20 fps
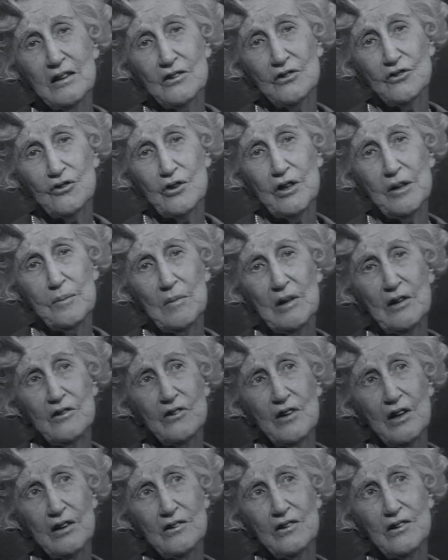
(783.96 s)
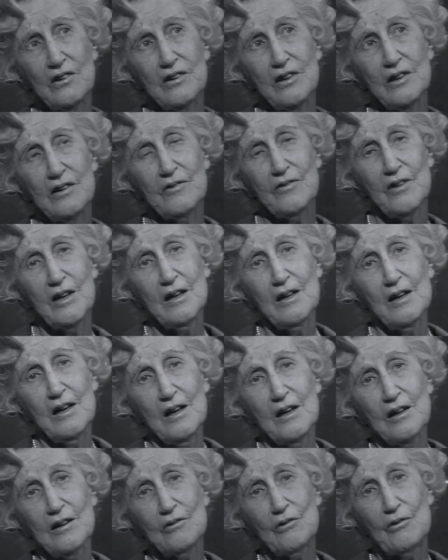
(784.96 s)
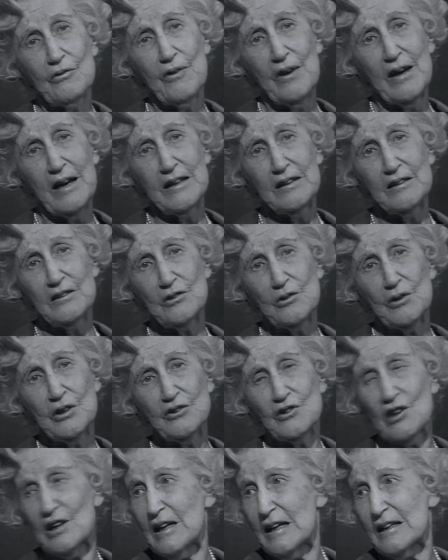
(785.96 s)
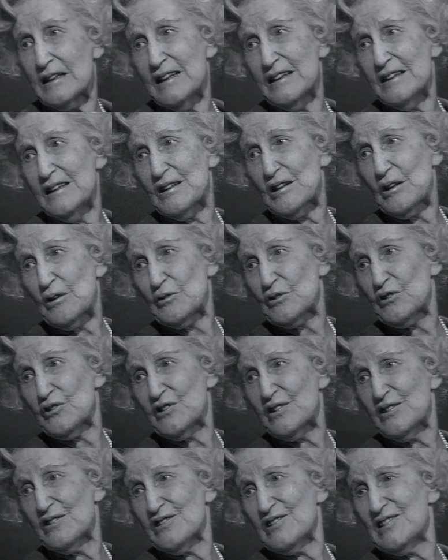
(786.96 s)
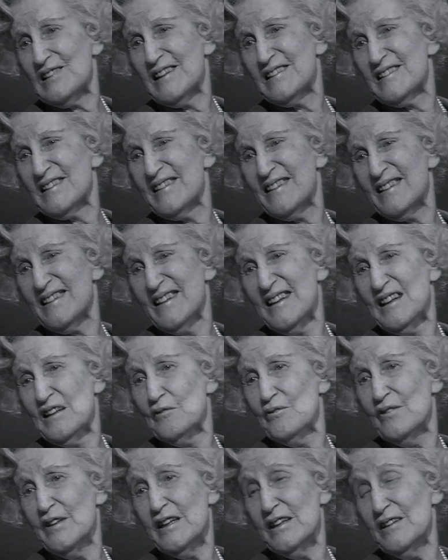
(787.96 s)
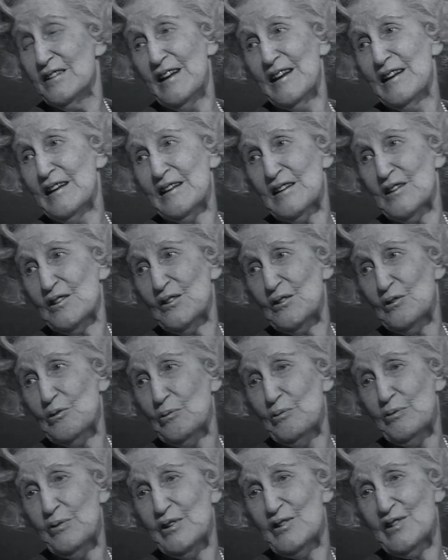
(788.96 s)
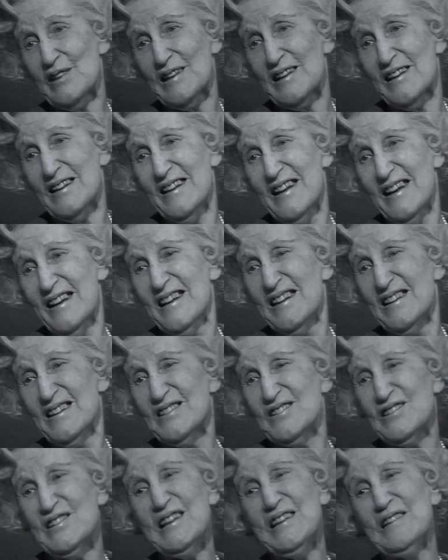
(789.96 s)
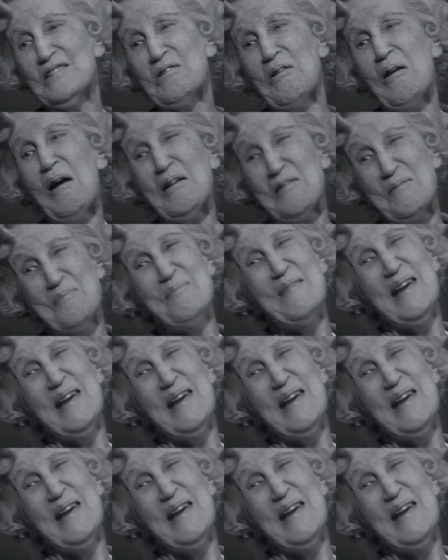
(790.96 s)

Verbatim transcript: and extremely sensitive and refined creature like Lady Constance Lytton, very delicate too physically. She, to our